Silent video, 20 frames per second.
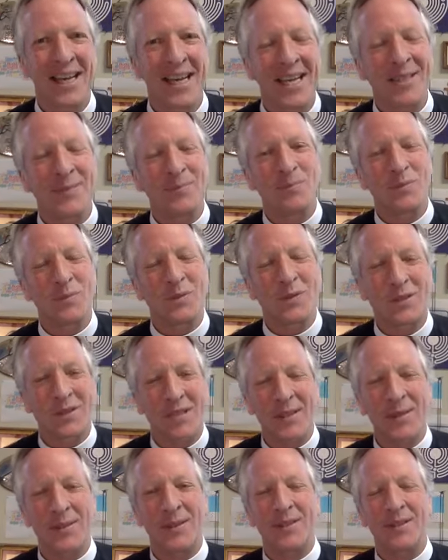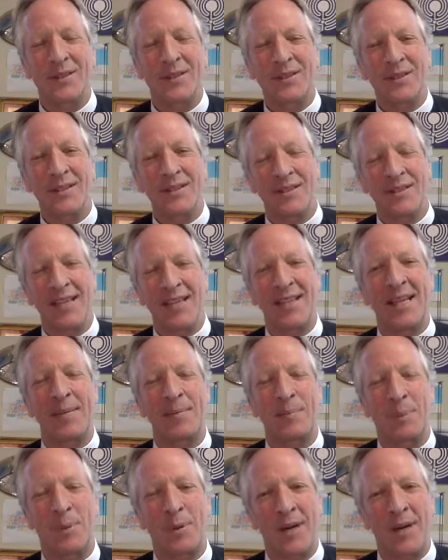hey, say, say
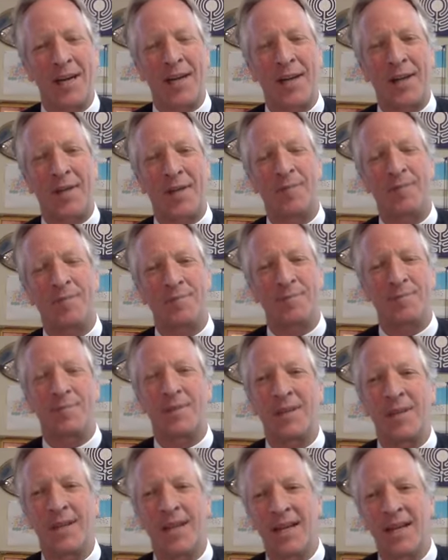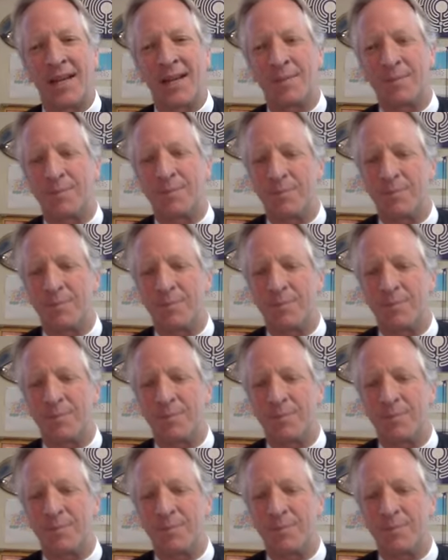that prayer uh,